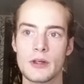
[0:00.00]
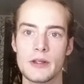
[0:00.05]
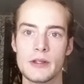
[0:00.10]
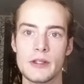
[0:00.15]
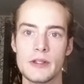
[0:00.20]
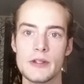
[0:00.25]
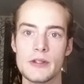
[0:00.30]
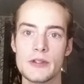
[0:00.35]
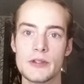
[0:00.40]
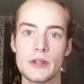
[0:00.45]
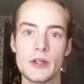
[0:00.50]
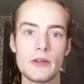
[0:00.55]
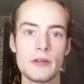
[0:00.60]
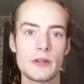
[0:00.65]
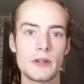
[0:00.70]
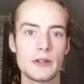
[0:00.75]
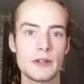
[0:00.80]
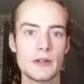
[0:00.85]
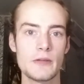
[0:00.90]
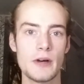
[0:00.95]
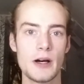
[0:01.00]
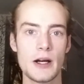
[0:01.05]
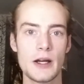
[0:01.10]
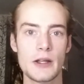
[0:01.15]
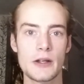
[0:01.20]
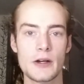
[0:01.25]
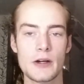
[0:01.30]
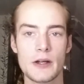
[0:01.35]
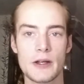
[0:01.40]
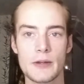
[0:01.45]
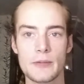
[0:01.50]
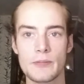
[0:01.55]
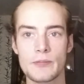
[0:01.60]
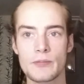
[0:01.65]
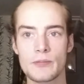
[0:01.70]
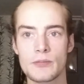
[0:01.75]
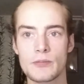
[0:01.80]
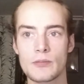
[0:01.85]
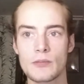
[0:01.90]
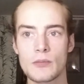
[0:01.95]
And this is not the divine eye
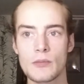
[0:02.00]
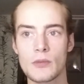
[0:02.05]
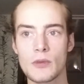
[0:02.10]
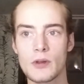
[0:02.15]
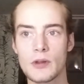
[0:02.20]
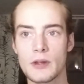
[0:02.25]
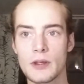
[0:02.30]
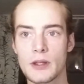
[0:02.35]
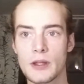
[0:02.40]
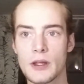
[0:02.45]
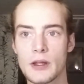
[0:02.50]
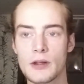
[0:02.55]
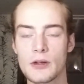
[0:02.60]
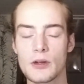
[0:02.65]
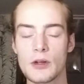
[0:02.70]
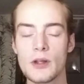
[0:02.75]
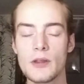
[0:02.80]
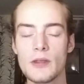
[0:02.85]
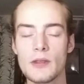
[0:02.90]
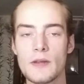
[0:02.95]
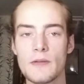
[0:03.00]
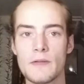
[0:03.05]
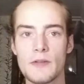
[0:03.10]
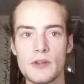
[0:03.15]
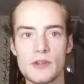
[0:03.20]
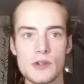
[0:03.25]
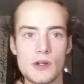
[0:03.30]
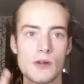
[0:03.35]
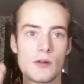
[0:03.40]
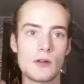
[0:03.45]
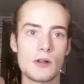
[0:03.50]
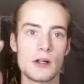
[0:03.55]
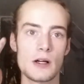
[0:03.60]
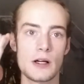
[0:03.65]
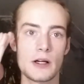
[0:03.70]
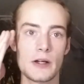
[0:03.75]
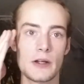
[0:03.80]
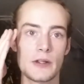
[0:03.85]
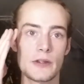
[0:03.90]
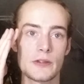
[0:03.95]
and not the physical
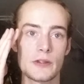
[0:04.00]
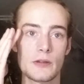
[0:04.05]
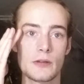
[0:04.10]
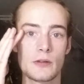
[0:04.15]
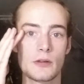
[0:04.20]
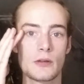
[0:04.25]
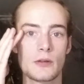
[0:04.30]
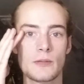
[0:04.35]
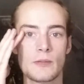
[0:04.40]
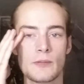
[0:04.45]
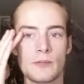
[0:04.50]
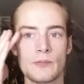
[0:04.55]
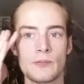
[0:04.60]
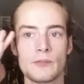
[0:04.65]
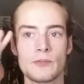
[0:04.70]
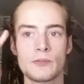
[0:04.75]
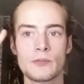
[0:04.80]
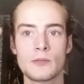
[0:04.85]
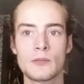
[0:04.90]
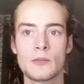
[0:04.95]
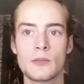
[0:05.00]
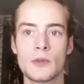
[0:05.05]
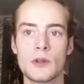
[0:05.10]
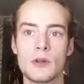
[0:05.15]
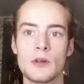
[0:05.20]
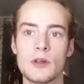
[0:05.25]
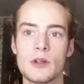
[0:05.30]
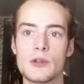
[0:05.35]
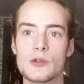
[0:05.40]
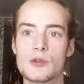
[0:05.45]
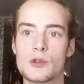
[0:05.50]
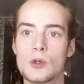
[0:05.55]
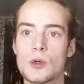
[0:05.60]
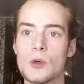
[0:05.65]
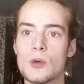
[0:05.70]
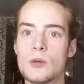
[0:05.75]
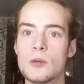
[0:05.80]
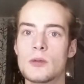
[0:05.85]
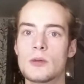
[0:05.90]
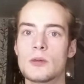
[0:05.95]
eyes. And
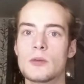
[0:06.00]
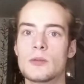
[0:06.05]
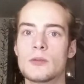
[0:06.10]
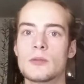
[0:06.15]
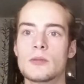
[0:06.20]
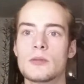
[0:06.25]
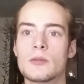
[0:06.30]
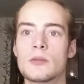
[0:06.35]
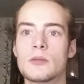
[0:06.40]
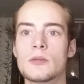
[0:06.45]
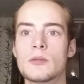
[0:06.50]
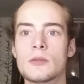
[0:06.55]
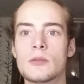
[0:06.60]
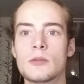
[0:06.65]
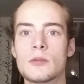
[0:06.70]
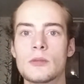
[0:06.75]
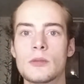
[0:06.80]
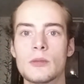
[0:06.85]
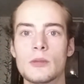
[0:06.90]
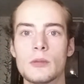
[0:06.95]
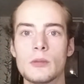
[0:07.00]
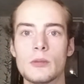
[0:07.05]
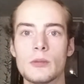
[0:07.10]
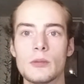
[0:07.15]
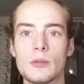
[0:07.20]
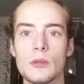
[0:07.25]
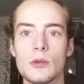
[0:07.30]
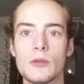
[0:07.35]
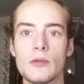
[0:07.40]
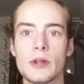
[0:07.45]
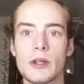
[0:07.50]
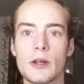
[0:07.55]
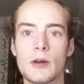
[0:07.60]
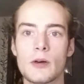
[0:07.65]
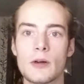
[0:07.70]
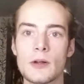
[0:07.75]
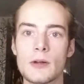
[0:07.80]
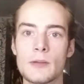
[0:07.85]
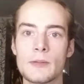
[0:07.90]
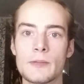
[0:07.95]
so, moving
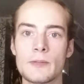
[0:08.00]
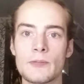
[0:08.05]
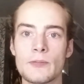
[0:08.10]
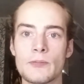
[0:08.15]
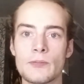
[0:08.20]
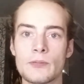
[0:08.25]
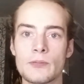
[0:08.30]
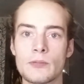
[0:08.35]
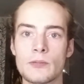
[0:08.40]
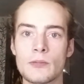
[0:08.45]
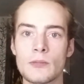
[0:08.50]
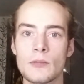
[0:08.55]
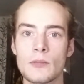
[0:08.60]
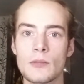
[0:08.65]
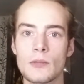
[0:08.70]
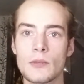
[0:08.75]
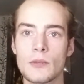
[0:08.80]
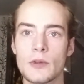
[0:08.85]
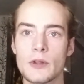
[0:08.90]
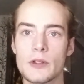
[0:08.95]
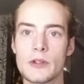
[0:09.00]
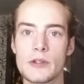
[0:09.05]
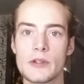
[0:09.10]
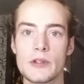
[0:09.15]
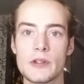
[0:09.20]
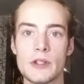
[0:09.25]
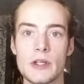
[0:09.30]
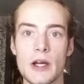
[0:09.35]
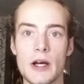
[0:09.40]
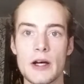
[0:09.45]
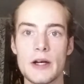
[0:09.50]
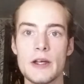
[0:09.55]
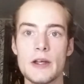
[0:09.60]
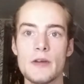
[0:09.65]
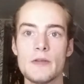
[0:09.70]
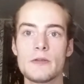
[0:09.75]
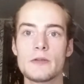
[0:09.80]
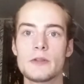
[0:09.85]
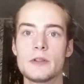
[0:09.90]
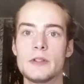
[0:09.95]
on, is the eye
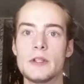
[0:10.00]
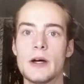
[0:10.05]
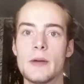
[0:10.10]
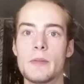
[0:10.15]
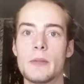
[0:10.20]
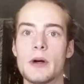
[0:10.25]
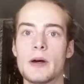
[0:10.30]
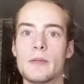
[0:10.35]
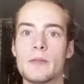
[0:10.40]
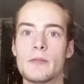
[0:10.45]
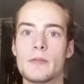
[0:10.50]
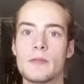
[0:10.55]
of the Dhamma.